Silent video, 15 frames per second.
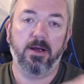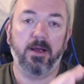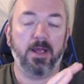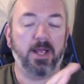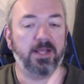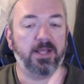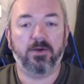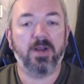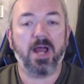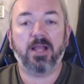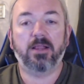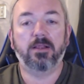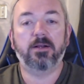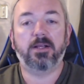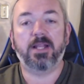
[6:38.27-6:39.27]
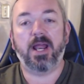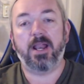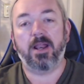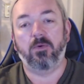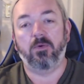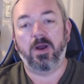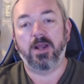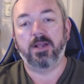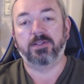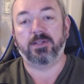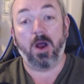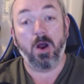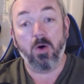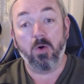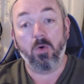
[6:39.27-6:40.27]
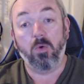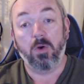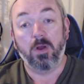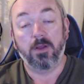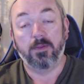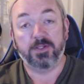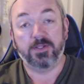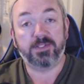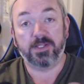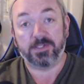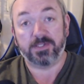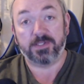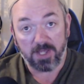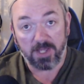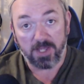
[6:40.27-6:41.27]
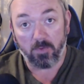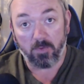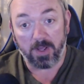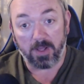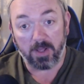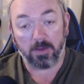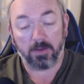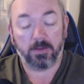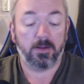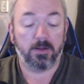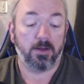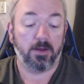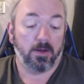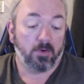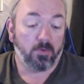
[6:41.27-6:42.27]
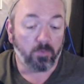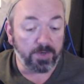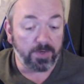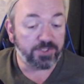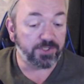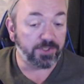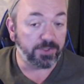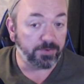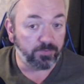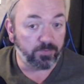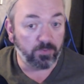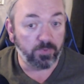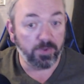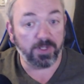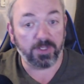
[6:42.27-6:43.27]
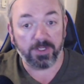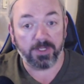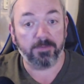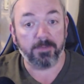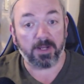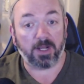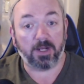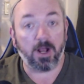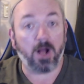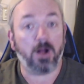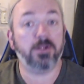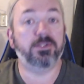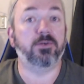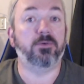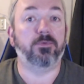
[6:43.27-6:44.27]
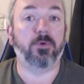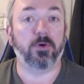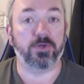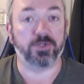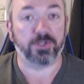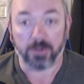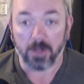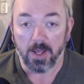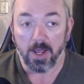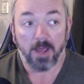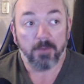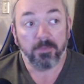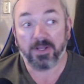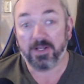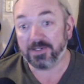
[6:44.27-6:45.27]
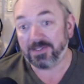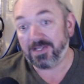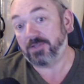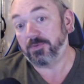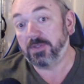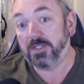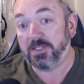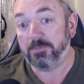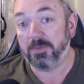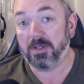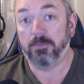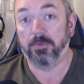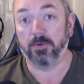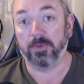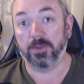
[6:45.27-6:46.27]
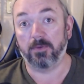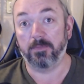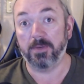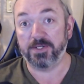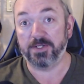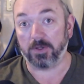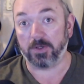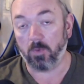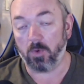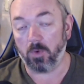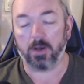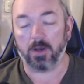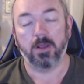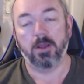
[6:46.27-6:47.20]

And they're not looking at it in a way as like, oh, this didn't sell well, we should really make a console version because that's what these people that are bitching want.